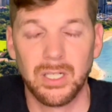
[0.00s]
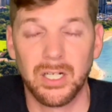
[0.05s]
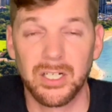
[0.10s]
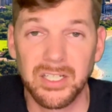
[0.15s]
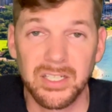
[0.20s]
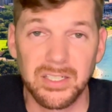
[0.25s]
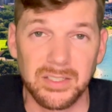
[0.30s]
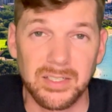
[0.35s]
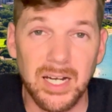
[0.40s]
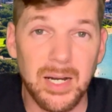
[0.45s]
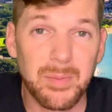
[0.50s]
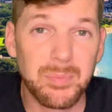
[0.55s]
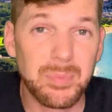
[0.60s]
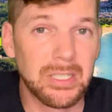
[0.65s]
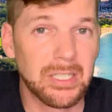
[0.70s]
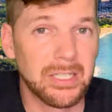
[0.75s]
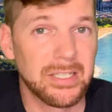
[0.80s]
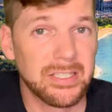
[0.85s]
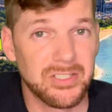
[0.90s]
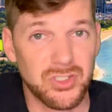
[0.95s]
Again,
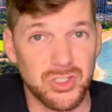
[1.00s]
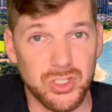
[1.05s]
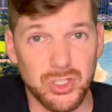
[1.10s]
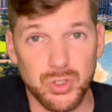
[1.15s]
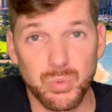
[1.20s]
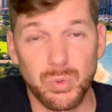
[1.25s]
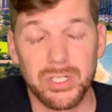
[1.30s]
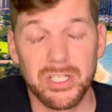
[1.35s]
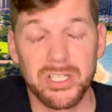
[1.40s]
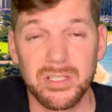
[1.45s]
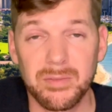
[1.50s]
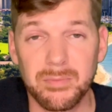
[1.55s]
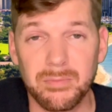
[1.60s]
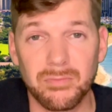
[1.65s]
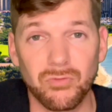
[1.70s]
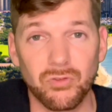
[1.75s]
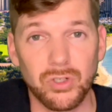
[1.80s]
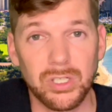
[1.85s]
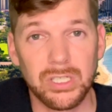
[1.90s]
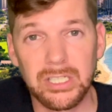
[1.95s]
Kapolei is just one of them
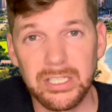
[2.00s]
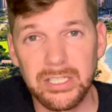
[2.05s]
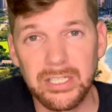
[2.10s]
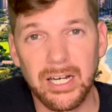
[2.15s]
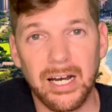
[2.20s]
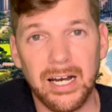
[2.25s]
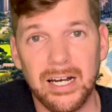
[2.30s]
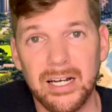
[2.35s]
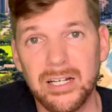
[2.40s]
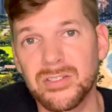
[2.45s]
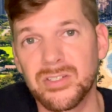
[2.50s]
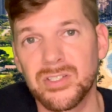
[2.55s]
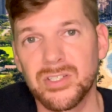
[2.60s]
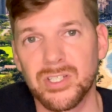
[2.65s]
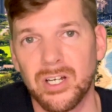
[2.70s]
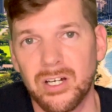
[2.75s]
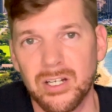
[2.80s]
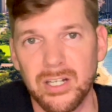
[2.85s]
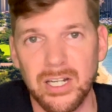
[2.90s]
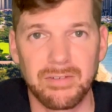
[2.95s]
really hot,
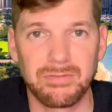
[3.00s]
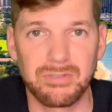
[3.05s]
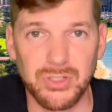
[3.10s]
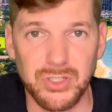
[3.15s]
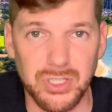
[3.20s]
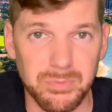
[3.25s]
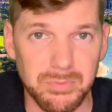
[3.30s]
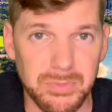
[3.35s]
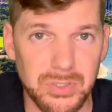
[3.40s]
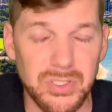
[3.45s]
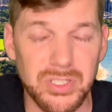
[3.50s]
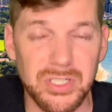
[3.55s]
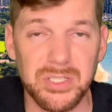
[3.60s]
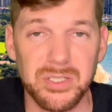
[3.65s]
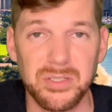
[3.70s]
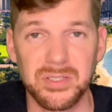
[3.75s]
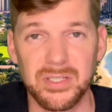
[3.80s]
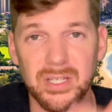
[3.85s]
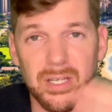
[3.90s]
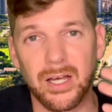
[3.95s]
sought after
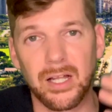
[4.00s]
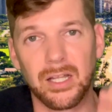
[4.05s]
communities.